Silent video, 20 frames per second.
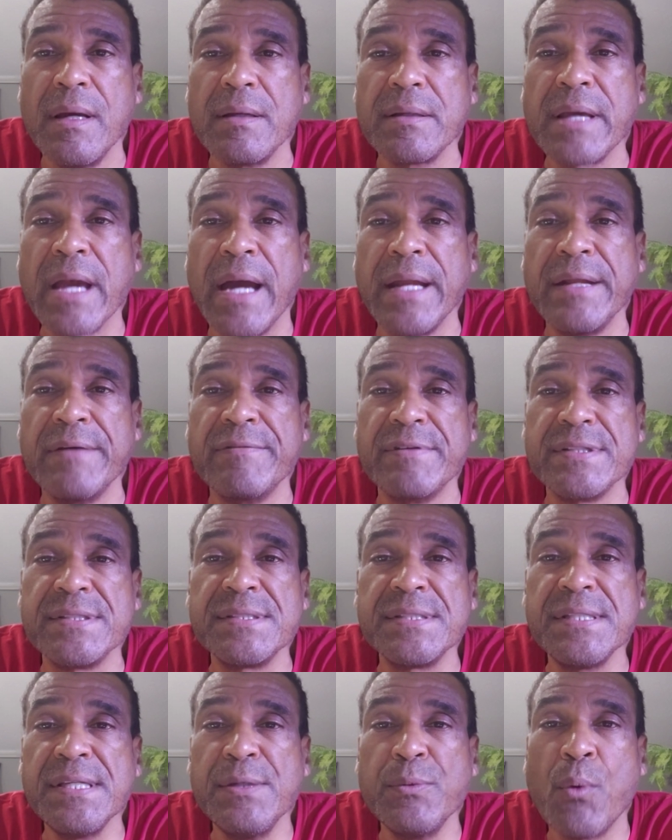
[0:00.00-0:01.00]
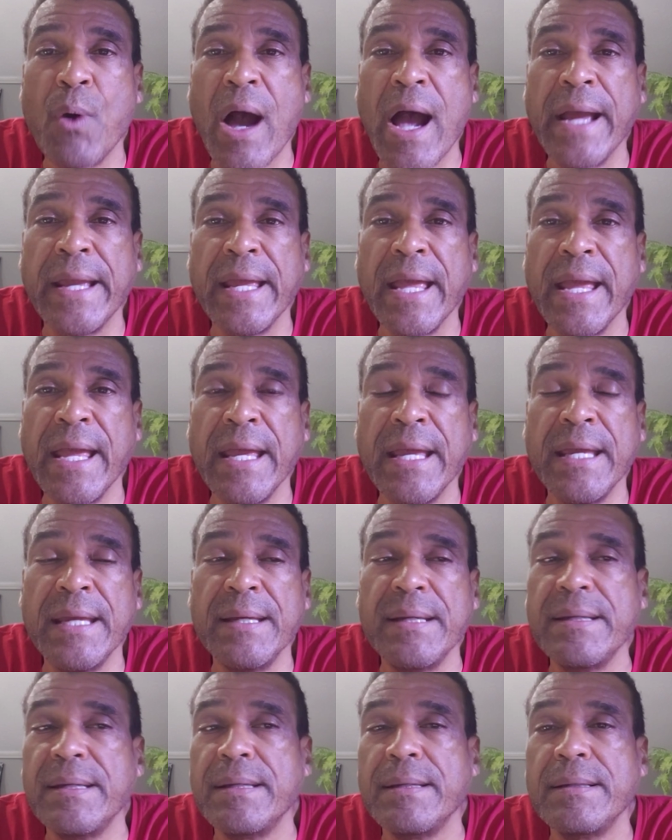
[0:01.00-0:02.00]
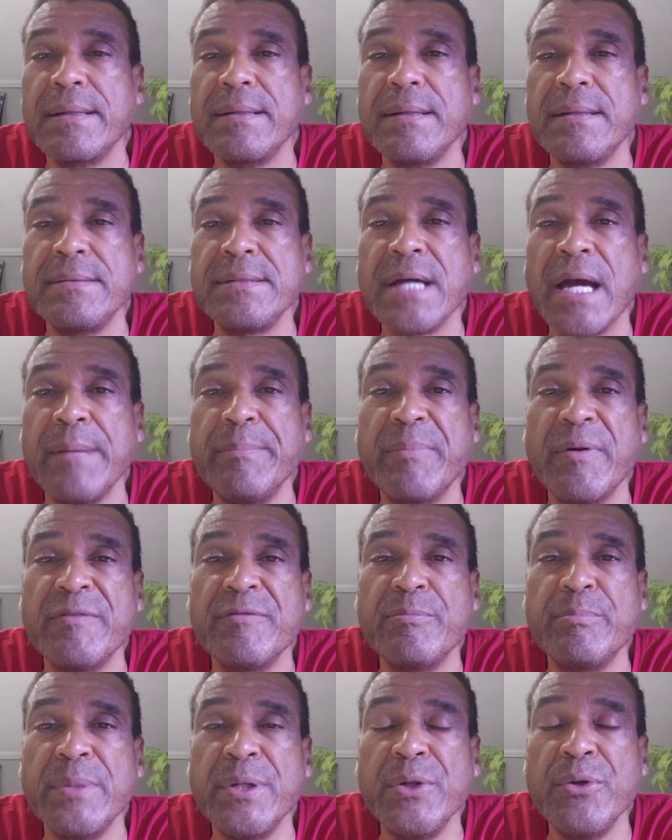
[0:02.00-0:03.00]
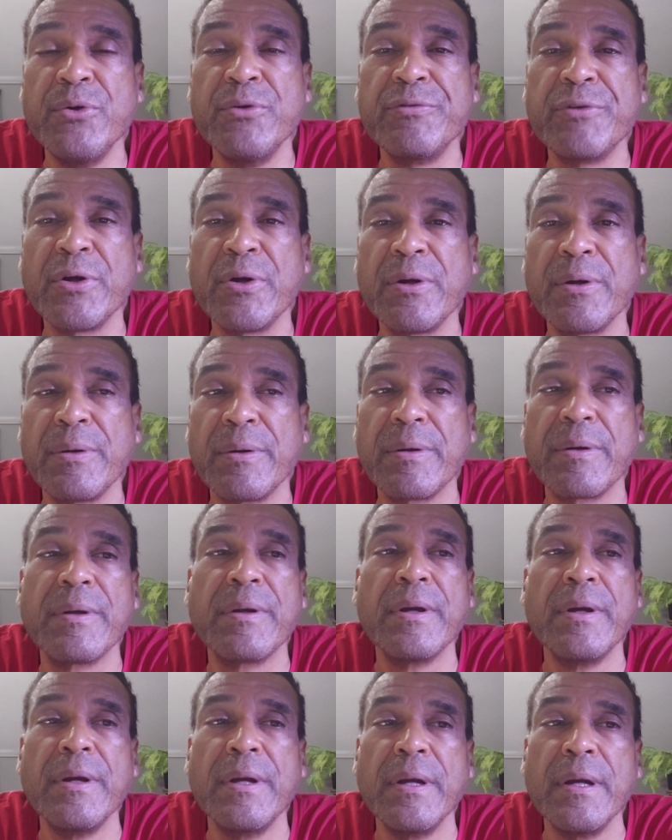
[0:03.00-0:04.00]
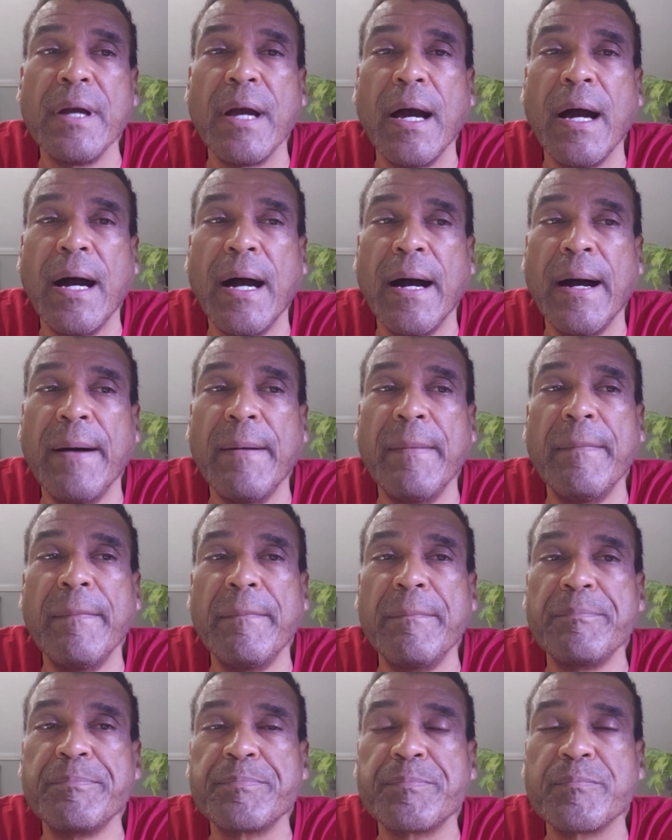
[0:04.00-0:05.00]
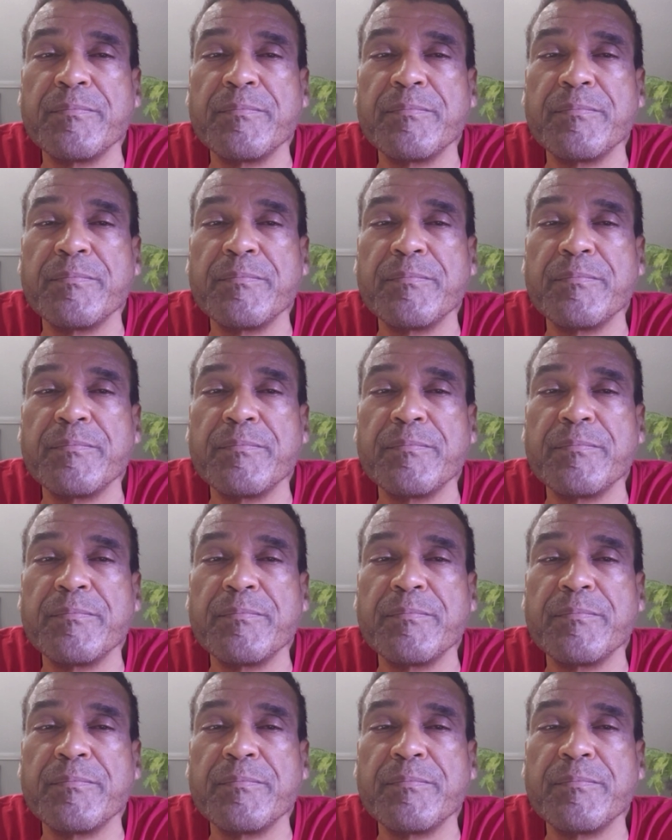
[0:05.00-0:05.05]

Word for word: kind of a CYA type of maneuver, um,